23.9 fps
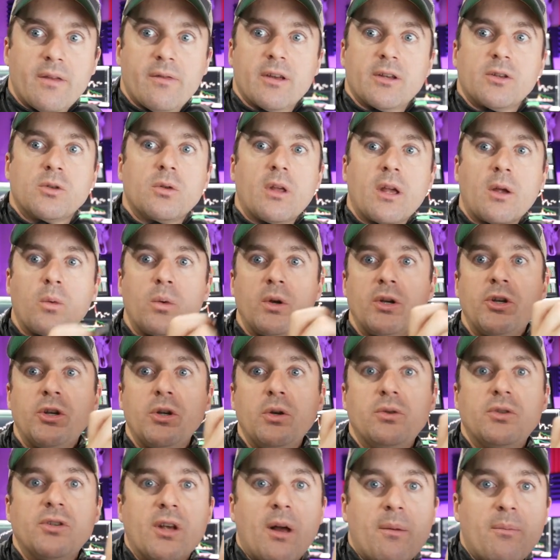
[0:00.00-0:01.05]
of this. Like we
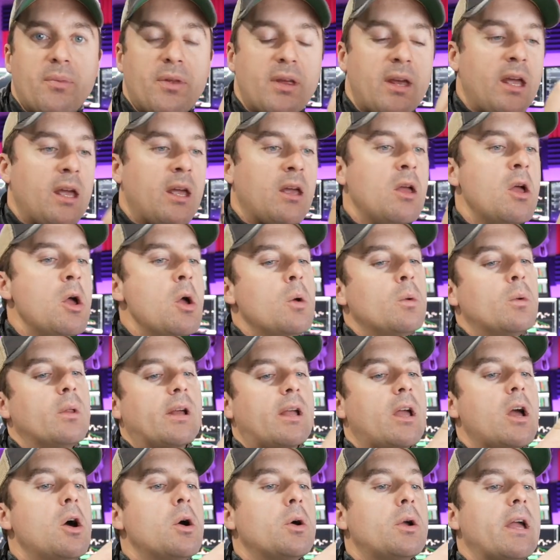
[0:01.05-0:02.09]
shoot something, we're
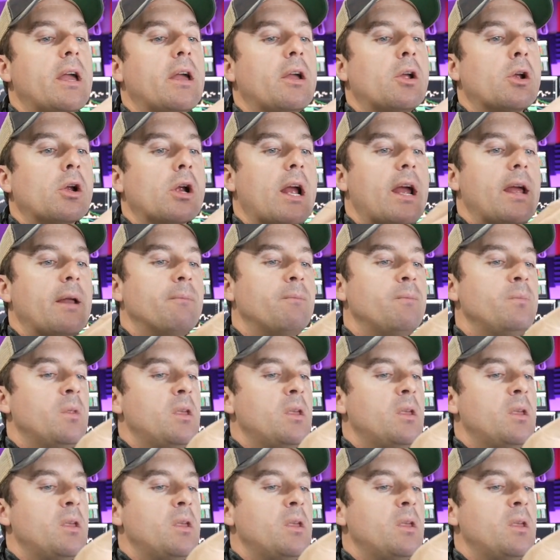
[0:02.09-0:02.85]
like, okay, great.